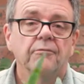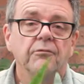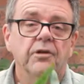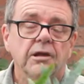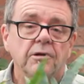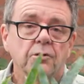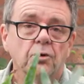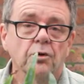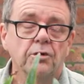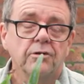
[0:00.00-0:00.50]

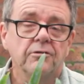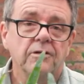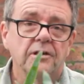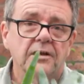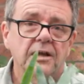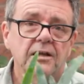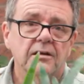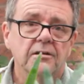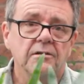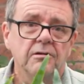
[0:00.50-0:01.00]
In order to
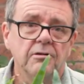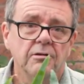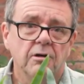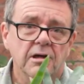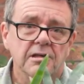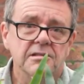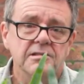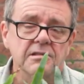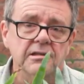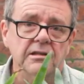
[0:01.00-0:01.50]
get it
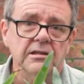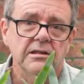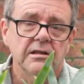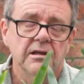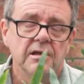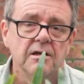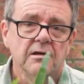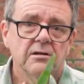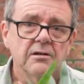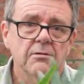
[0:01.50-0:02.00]
nicely
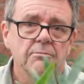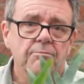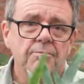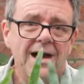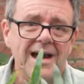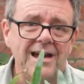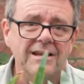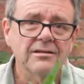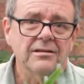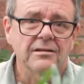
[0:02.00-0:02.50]

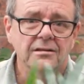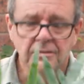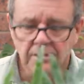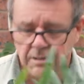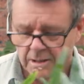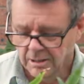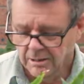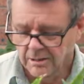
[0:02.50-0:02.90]
compacted,